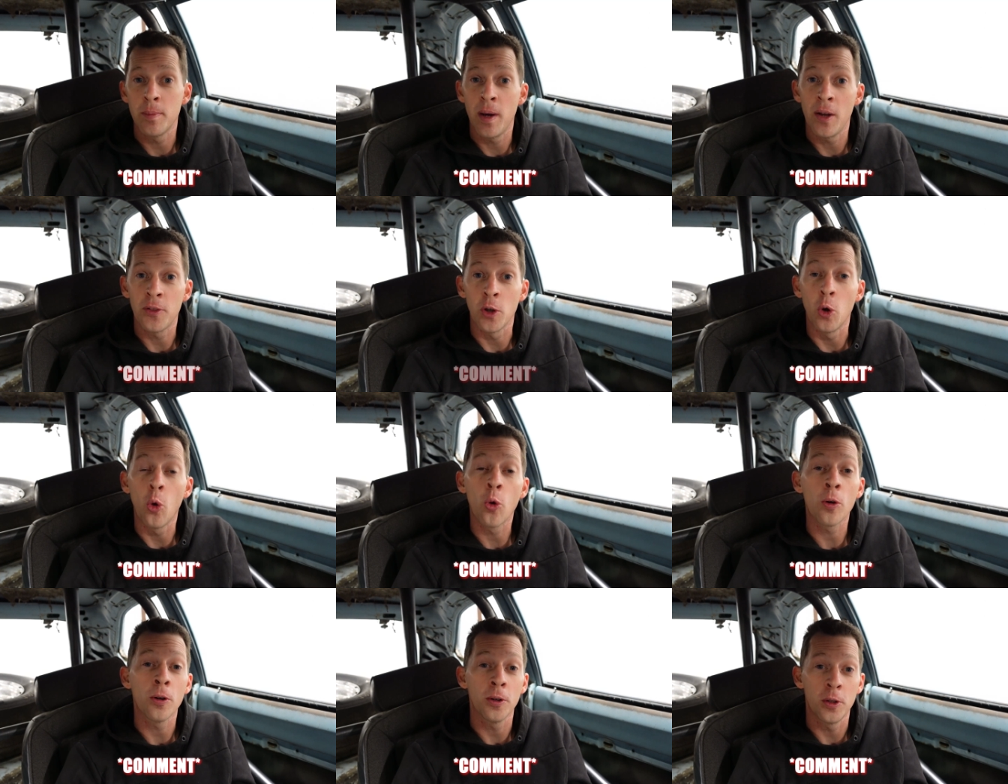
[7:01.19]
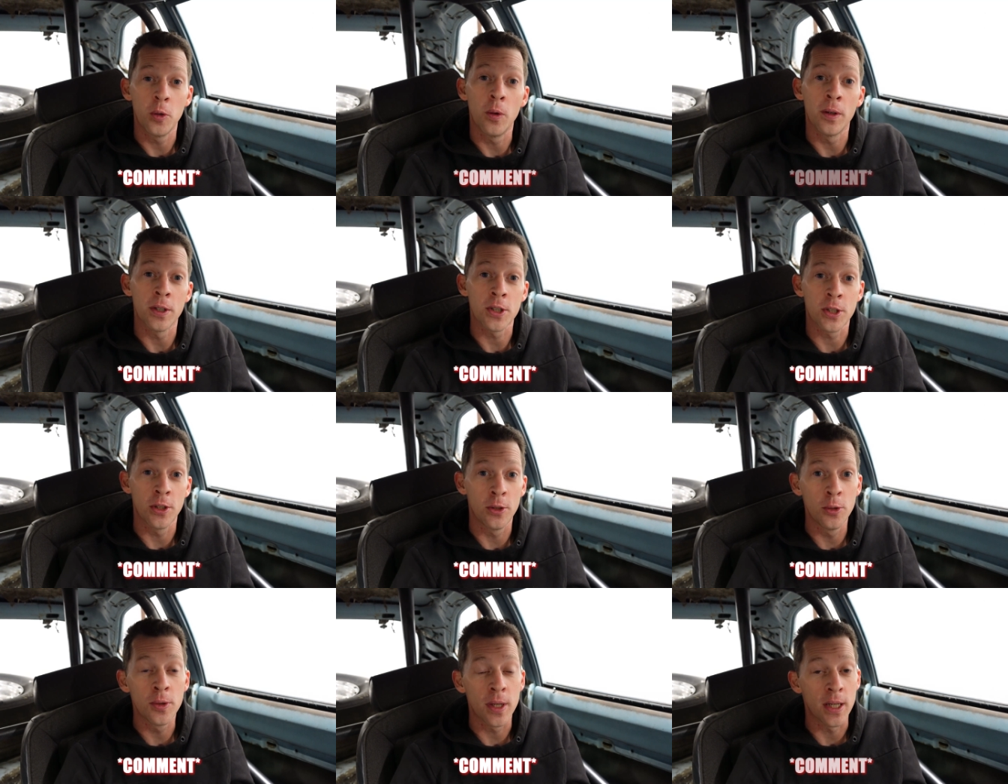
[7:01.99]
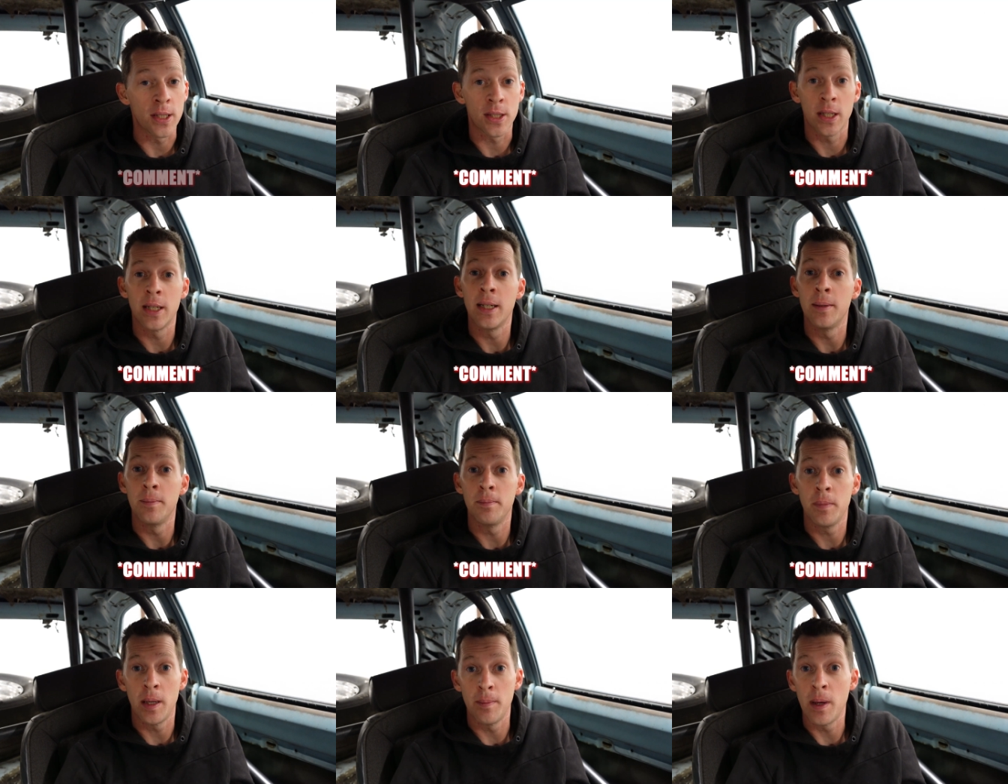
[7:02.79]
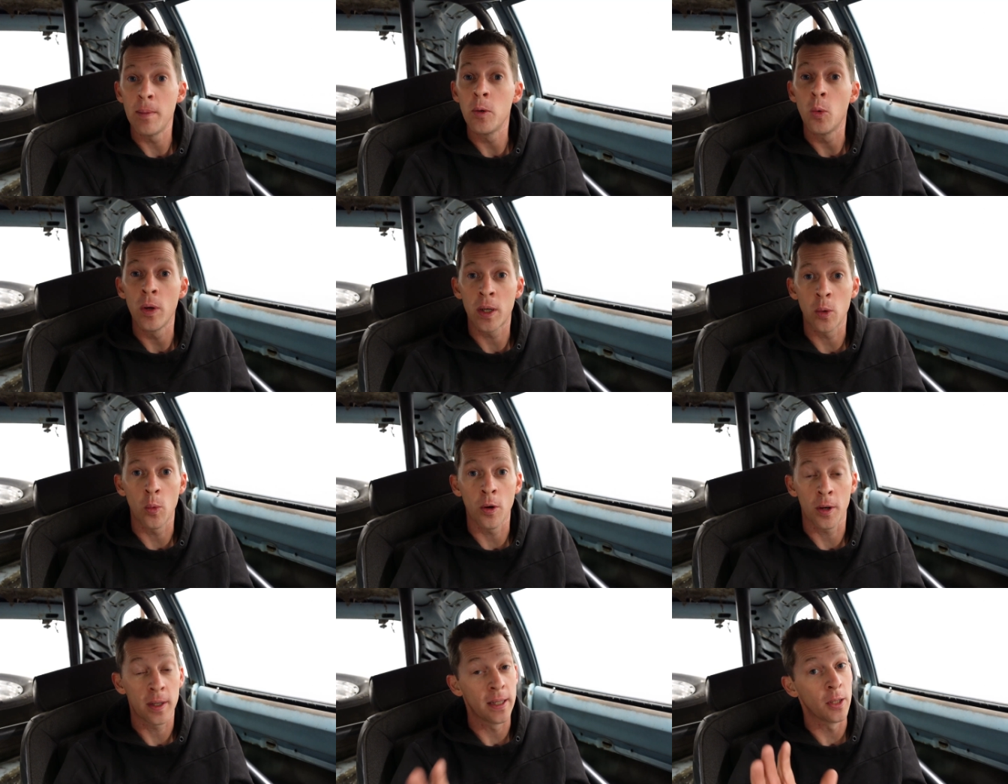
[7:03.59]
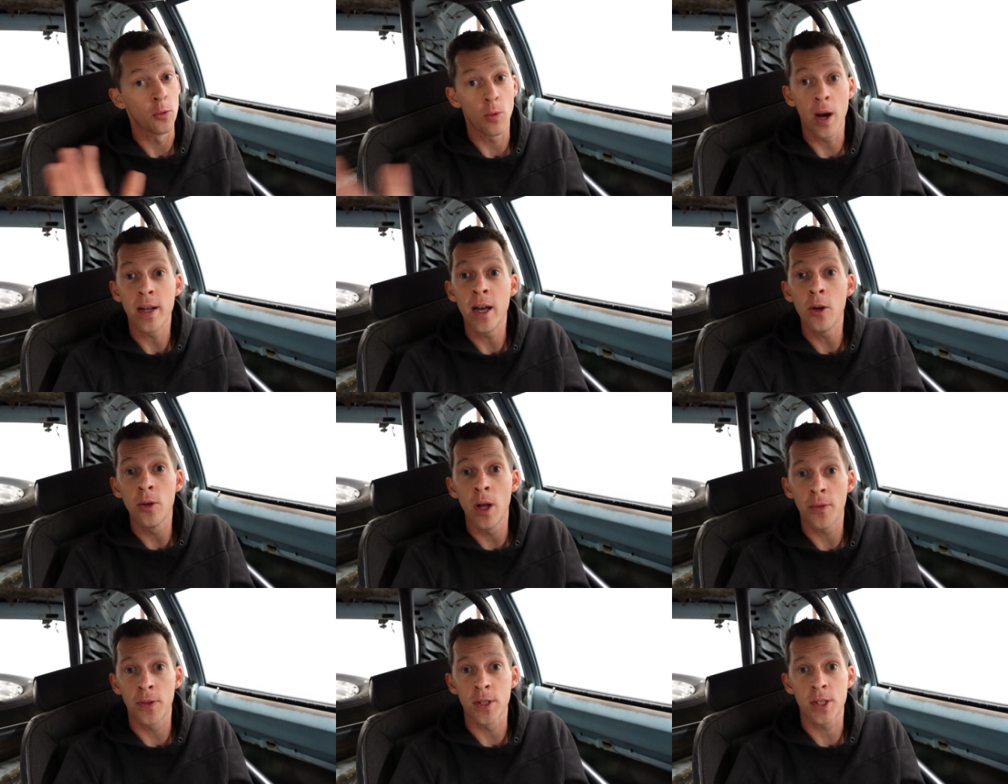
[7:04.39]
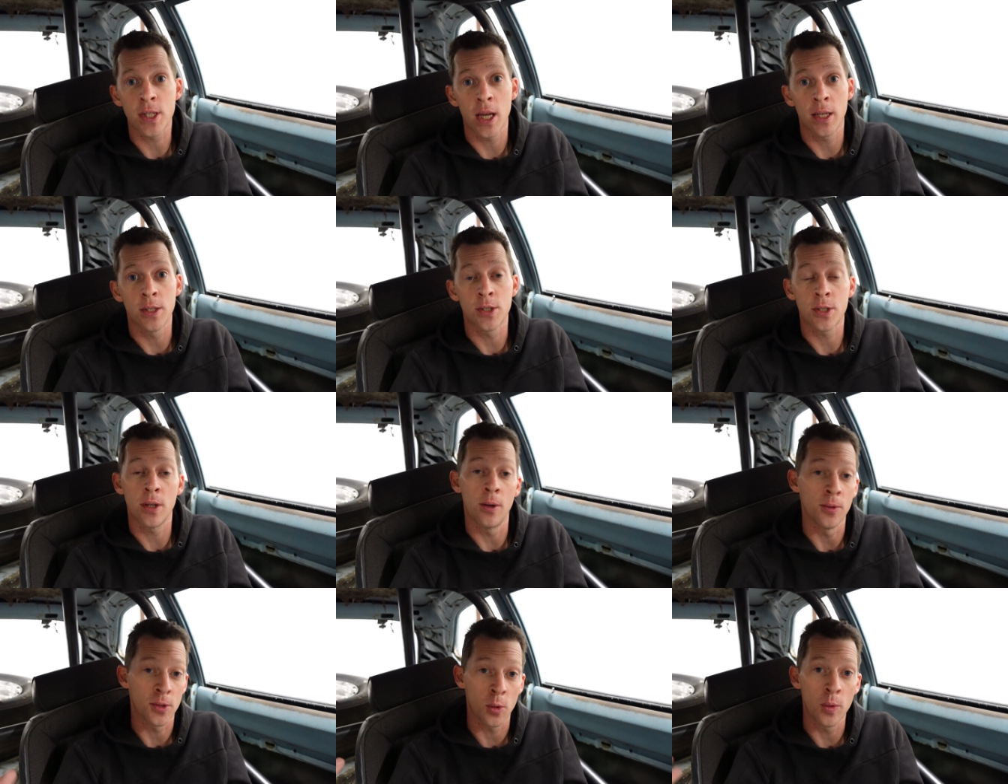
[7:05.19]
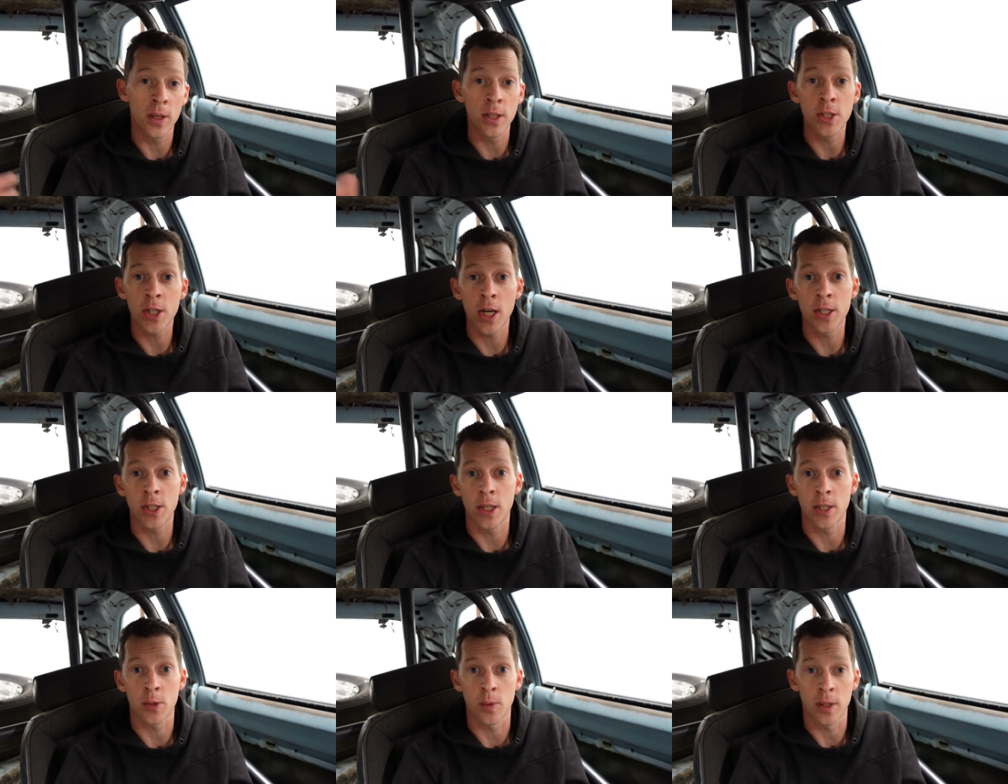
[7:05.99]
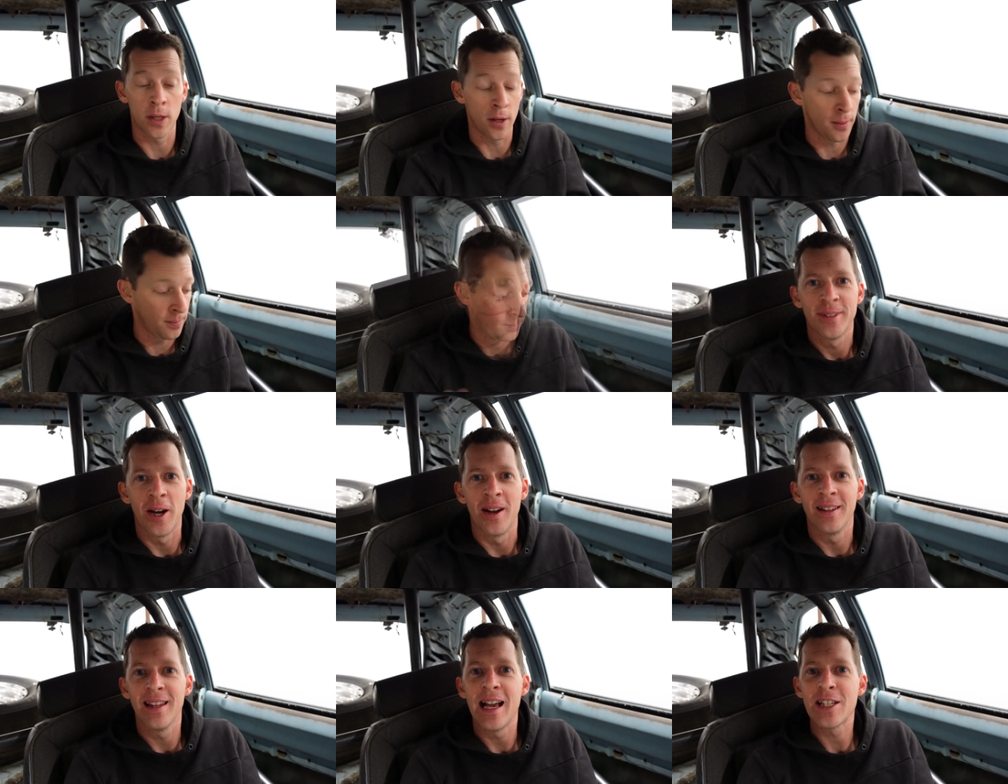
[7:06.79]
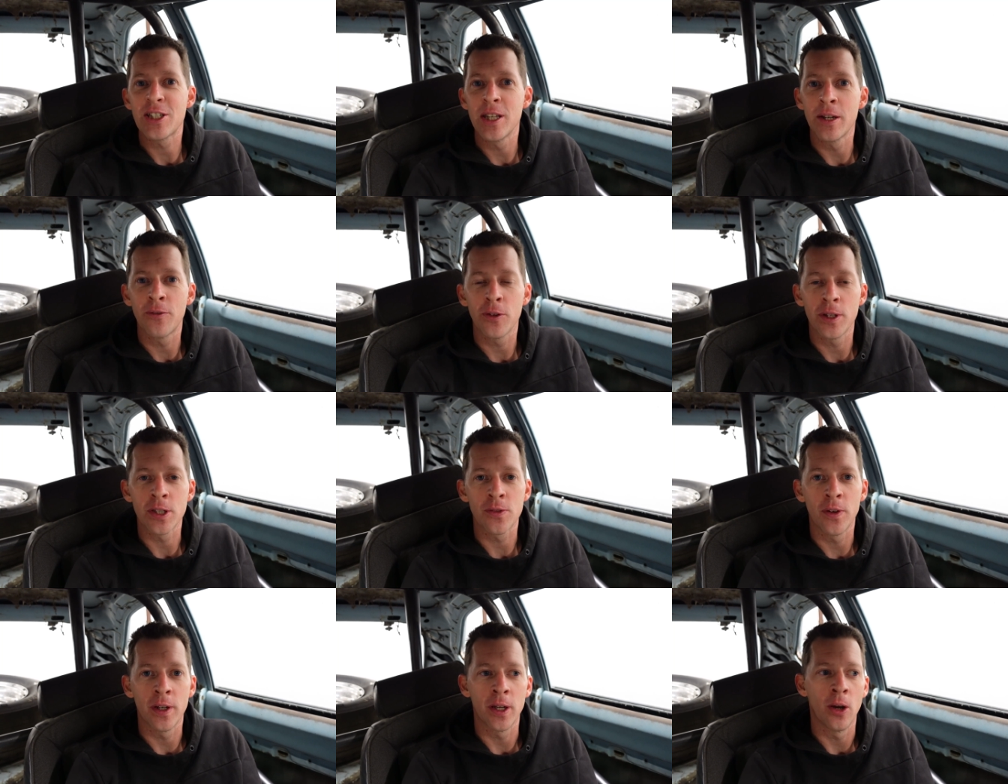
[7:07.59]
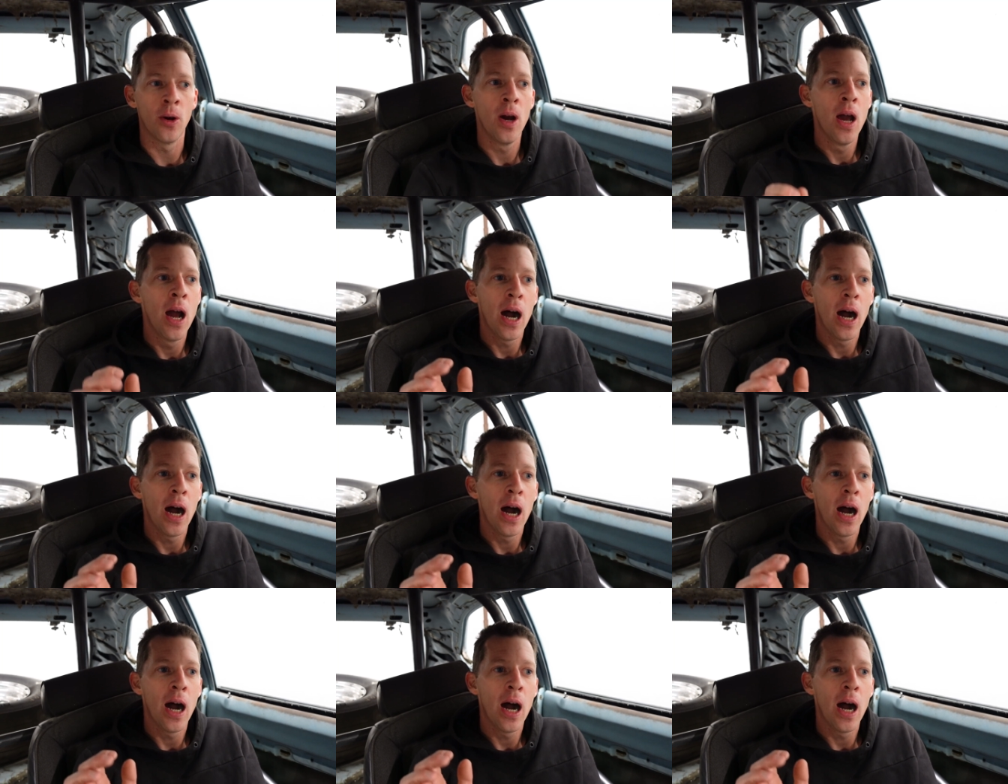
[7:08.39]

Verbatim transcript: about the order you want us to do things in and, and maybe we can work it in. Right now, nothing's set in stone, so we can change it as we go. All right, last thing for this video.